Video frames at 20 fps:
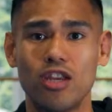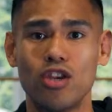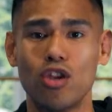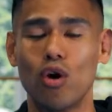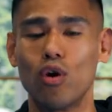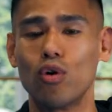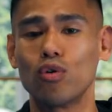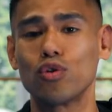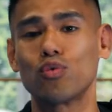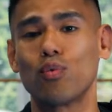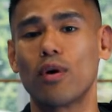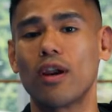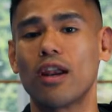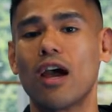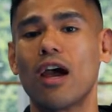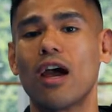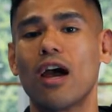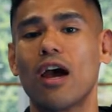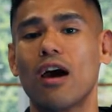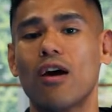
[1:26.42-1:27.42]
knows what
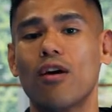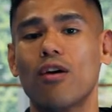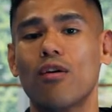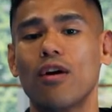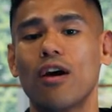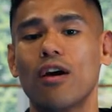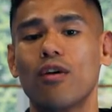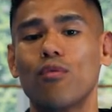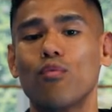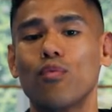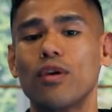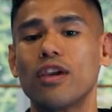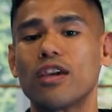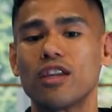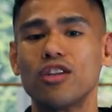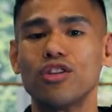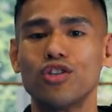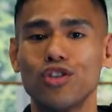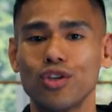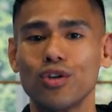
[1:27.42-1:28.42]
we
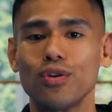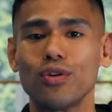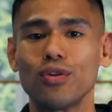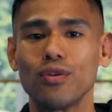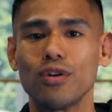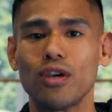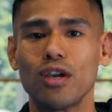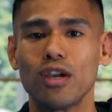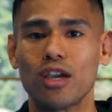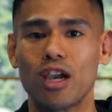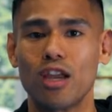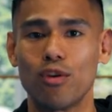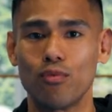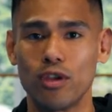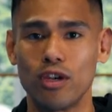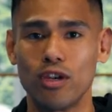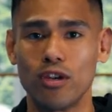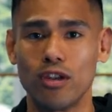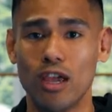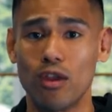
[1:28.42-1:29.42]
can do, and
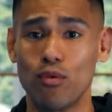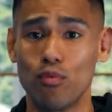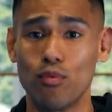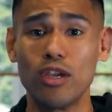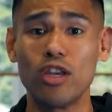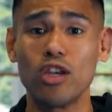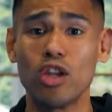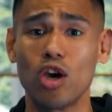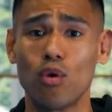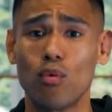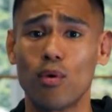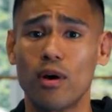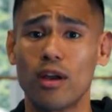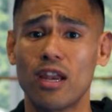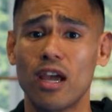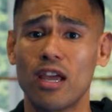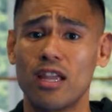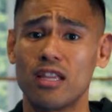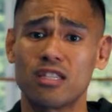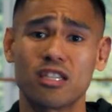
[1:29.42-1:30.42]
we know what
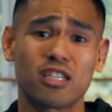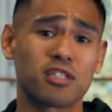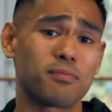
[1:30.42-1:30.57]
is